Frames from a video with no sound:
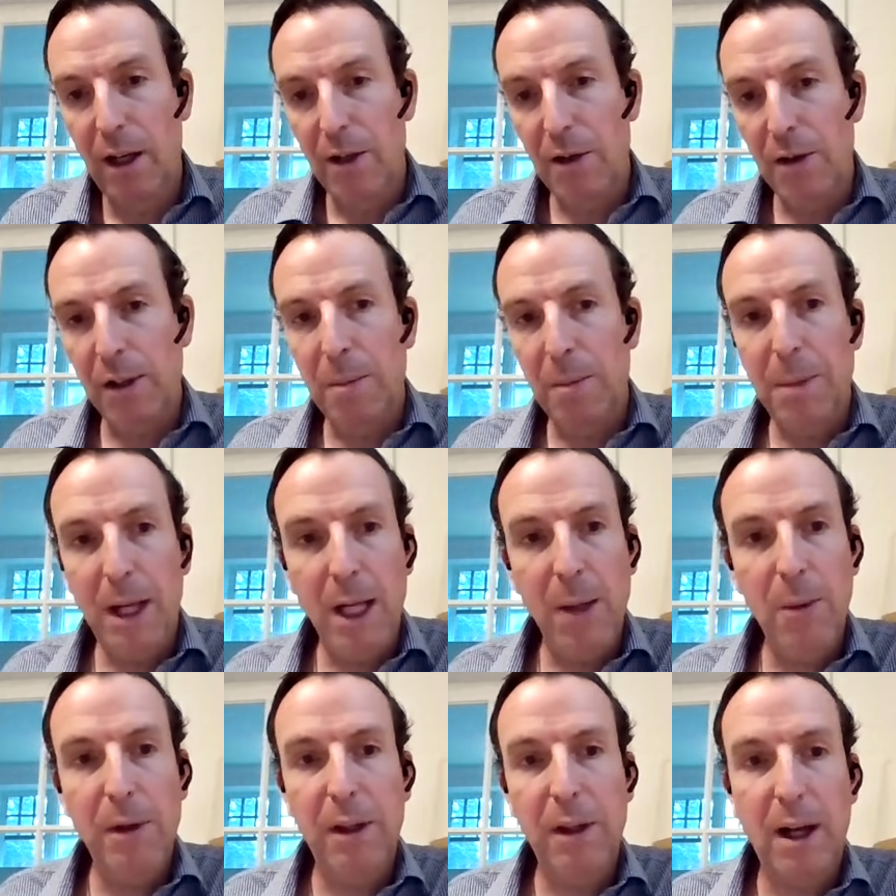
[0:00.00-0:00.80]
you're
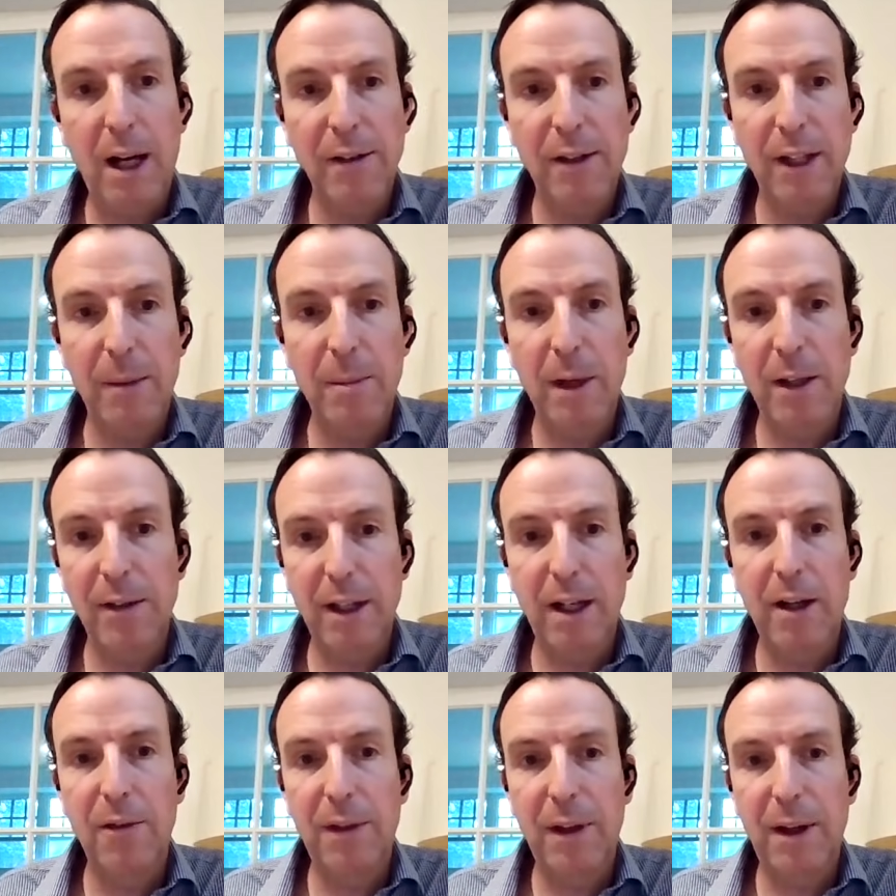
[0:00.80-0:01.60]
competing with guys like
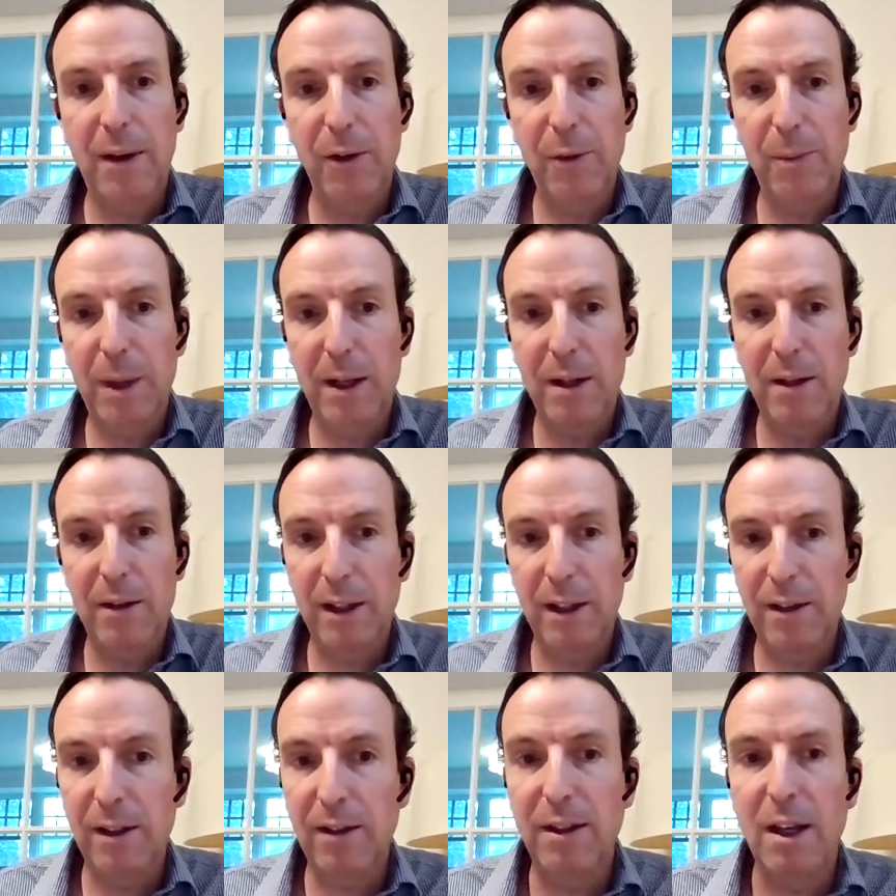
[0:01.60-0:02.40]
myself that'll spend
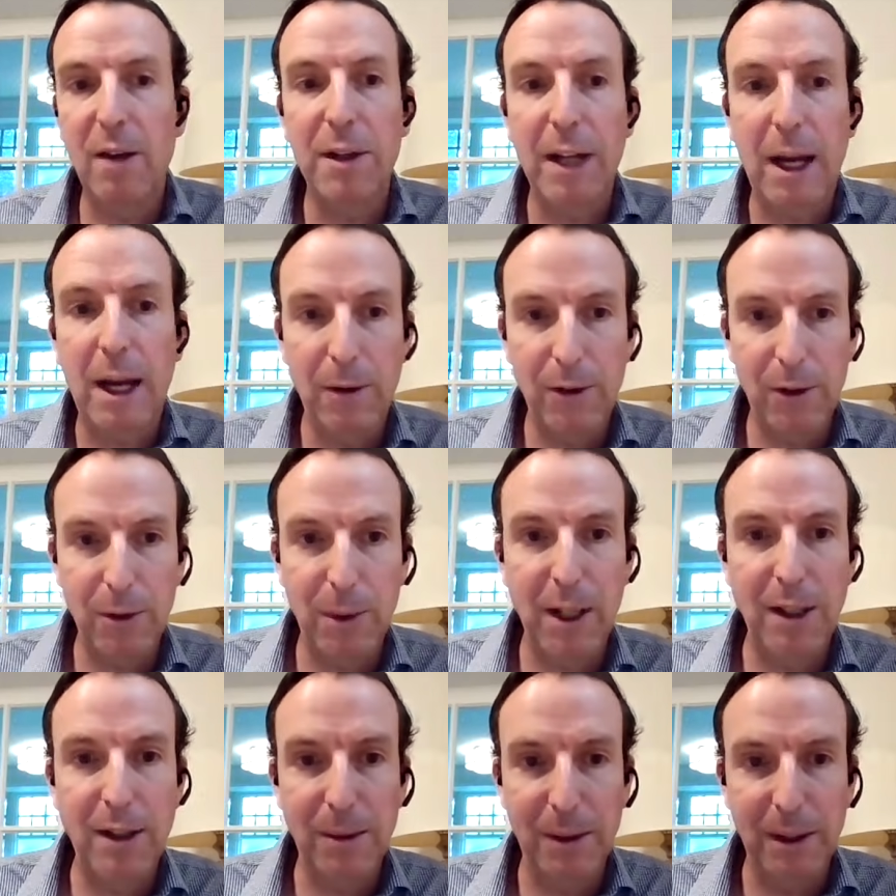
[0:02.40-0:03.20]
60 70 hours a
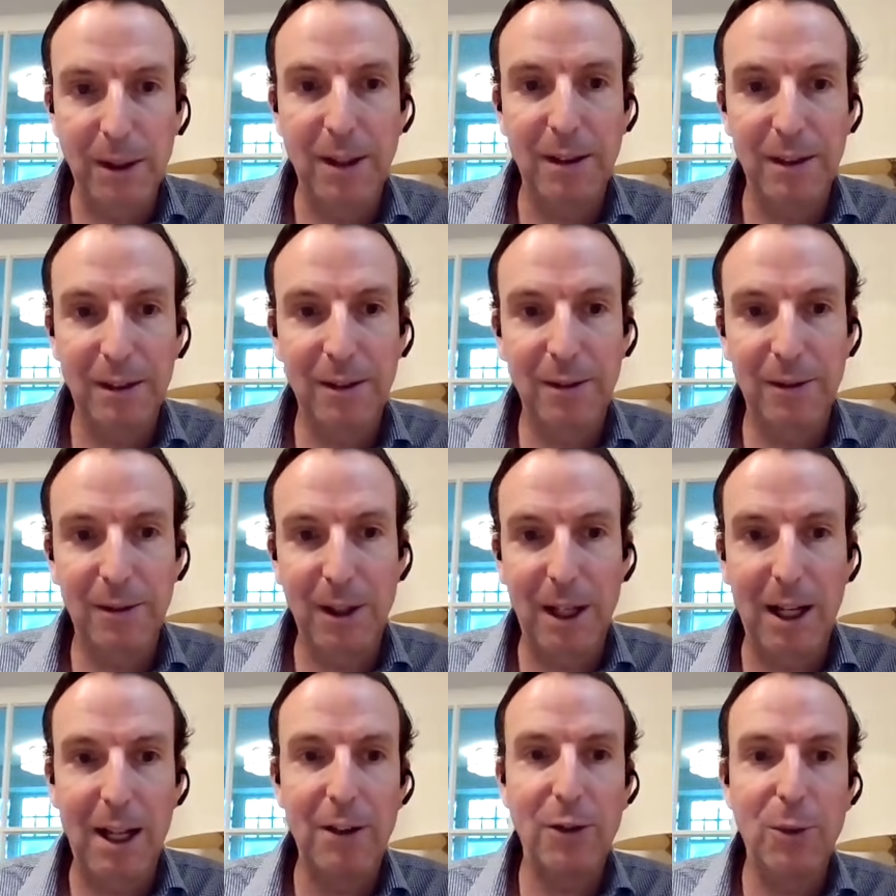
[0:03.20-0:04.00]
week doing this
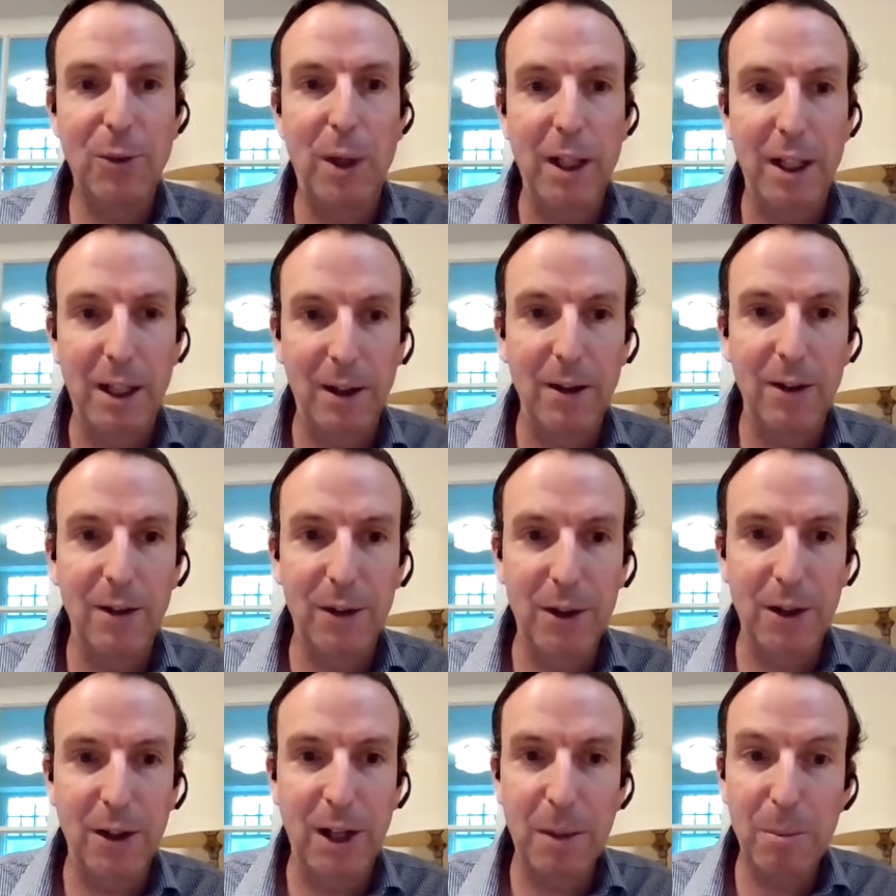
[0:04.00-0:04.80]
for the last 20 years
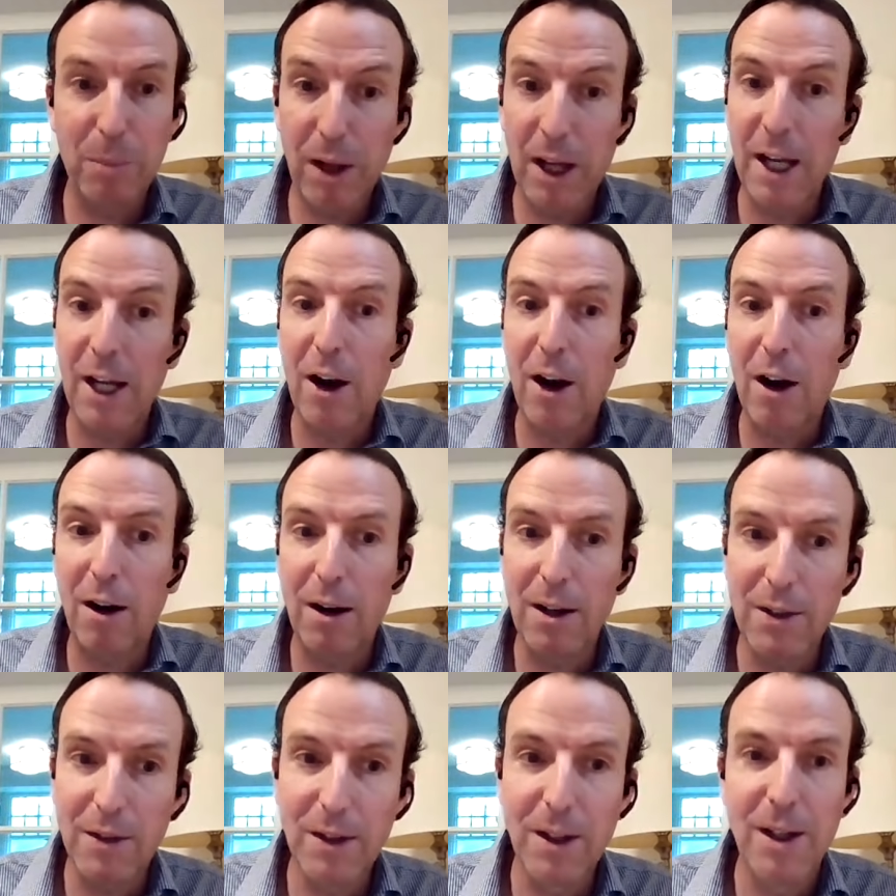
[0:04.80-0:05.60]
so you're like playing
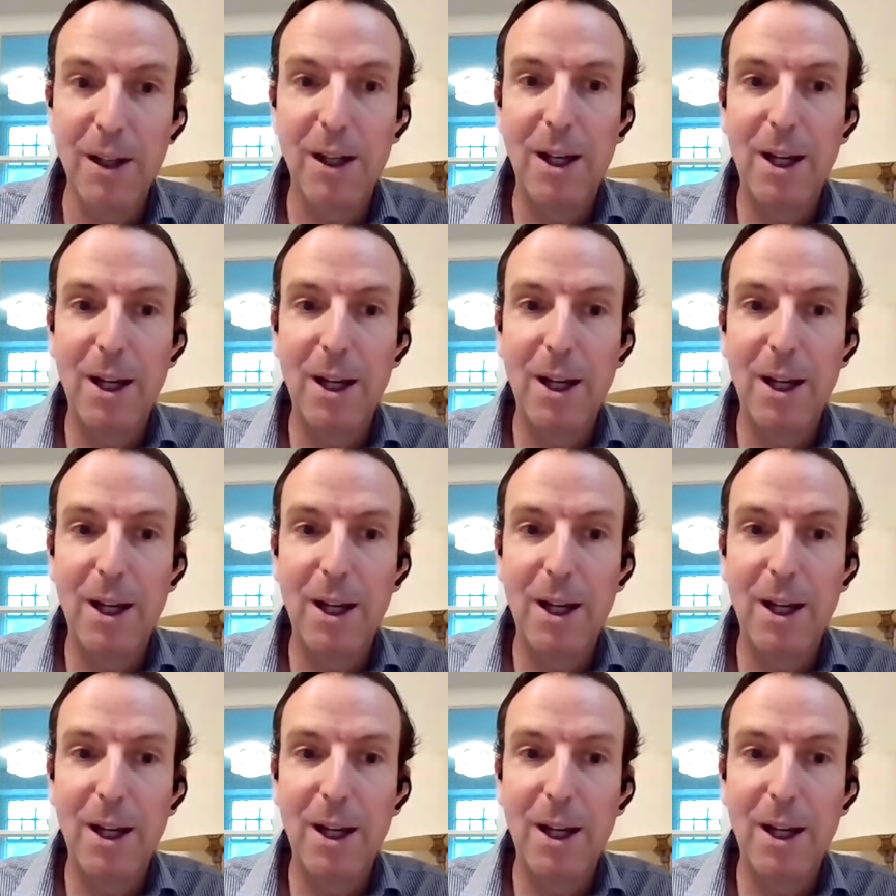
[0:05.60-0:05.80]
cards